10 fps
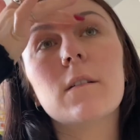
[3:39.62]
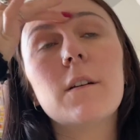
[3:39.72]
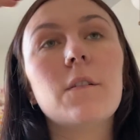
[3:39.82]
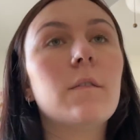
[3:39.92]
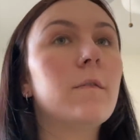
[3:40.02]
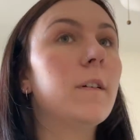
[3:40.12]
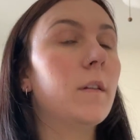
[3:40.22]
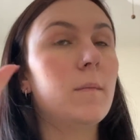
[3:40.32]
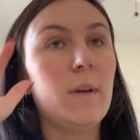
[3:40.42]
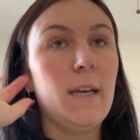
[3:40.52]
all I do to fill
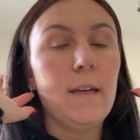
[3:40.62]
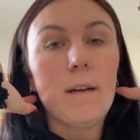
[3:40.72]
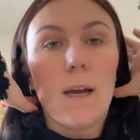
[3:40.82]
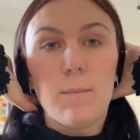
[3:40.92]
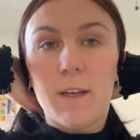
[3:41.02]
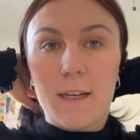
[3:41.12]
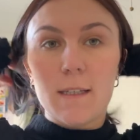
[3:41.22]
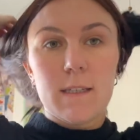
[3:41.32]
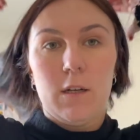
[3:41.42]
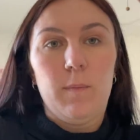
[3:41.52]
them in. I'm
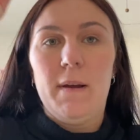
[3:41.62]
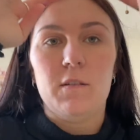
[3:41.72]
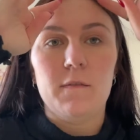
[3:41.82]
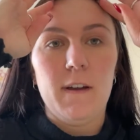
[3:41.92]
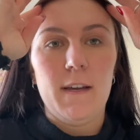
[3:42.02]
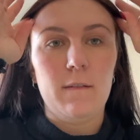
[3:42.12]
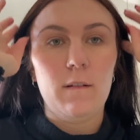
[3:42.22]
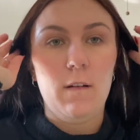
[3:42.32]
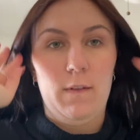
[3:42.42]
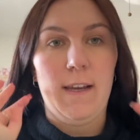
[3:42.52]
still petrified
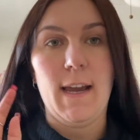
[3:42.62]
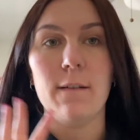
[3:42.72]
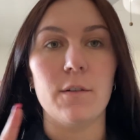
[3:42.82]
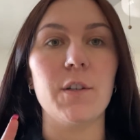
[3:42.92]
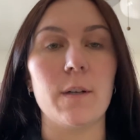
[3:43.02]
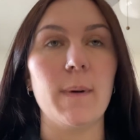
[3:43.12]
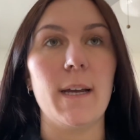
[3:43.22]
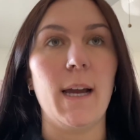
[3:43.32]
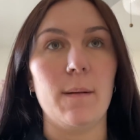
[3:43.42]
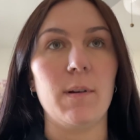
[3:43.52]
of ever doing
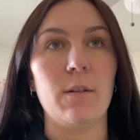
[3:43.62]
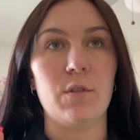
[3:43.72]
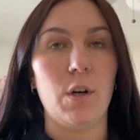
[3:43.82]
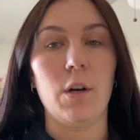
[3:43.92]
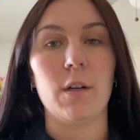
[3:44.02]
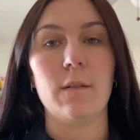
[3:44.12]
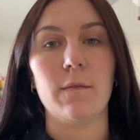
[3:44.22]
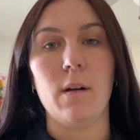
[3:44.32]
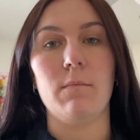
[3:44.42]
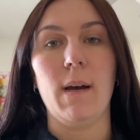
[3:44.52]
my eyebrows dark
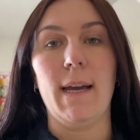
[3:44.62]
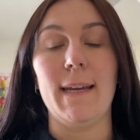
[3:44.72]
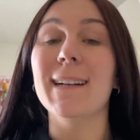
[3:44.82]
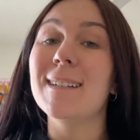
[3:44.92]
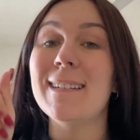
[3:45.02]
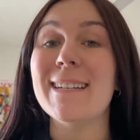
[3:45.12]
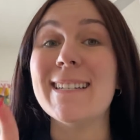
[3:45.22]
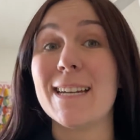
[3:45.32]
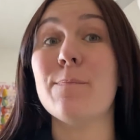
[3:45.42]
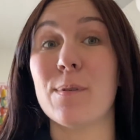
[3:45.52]
from my
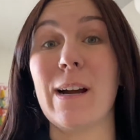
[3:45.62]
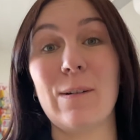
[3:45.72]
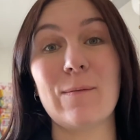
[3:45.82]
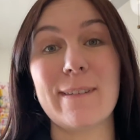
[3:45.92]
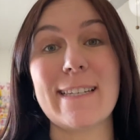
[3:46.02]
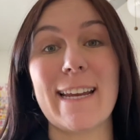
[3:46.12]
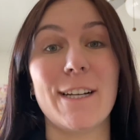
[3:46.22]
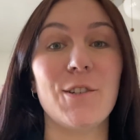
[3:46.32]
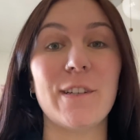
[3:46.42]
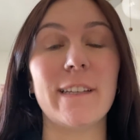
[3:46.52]
dip brow
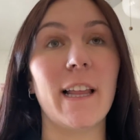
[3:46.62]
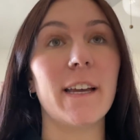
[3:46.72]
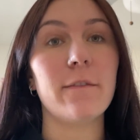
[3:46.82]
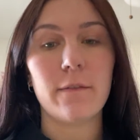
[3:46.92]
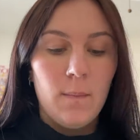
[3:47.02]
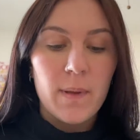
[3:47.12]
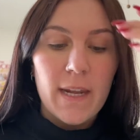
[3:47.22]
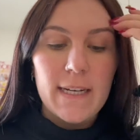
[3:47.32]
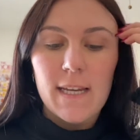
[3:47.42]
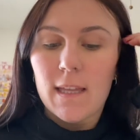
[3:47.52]
stage in life. But then
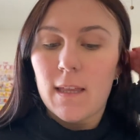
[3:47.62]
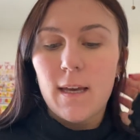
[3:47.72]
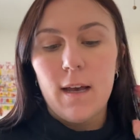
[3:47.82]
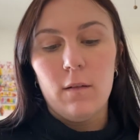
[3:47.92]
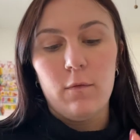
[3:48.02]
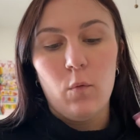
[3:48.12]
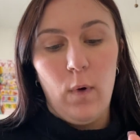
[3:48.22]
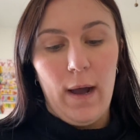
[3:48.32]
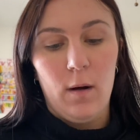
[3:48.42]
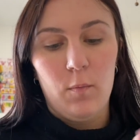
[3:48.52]
I take the e.l.f.
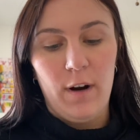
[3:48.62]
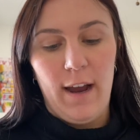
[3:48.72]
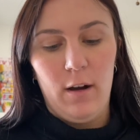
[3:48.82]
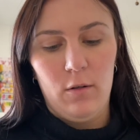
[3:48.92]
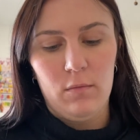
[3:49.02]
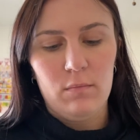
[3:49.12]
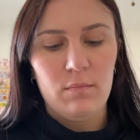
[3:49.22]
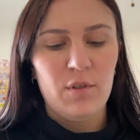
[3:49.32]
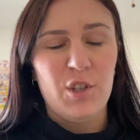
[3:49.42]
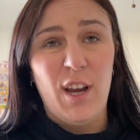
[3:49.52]
Wow Brow
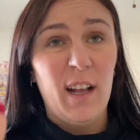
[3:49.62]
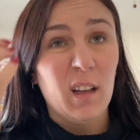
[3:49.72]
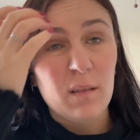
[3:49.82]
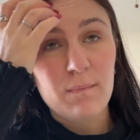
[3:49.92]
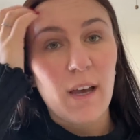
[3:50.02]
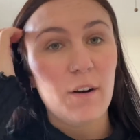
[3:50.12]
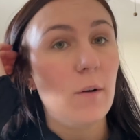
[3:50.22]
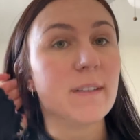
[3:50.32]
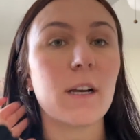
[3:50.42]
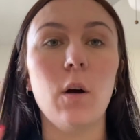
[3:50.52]
Gel. I don't know,
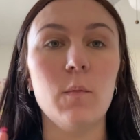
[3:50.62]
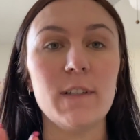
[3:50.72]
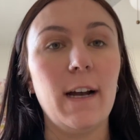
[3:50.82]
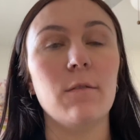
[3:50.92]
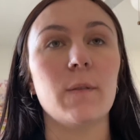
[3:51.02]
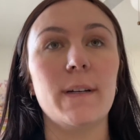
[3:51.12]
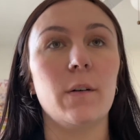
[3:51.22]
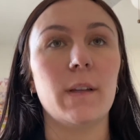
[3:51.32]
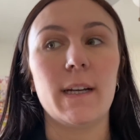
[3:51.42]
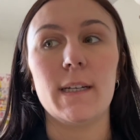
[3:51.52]
it's almost out, so I
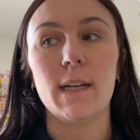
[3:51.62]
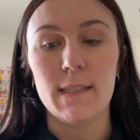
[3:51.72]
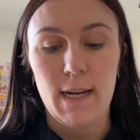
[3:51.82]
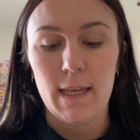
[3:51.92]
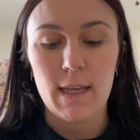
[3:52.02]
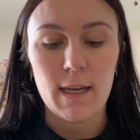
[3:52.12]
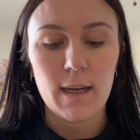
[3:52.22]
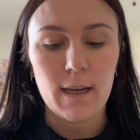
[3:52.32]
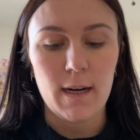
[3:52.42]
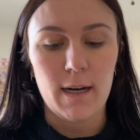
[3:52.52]
don't think it does
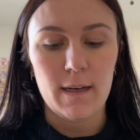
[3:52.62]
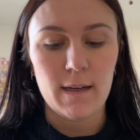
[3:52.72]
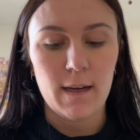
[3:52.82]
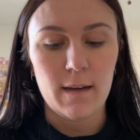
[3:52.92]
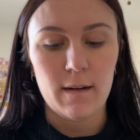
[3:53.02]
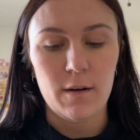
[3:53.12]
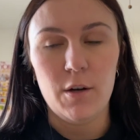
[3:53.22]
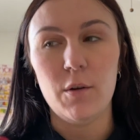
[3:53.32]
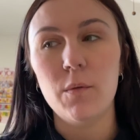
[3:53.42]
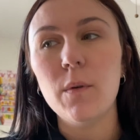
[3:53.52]
anything. And I need to get a
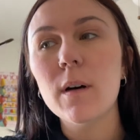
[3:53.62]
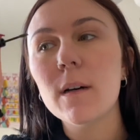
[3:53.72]
new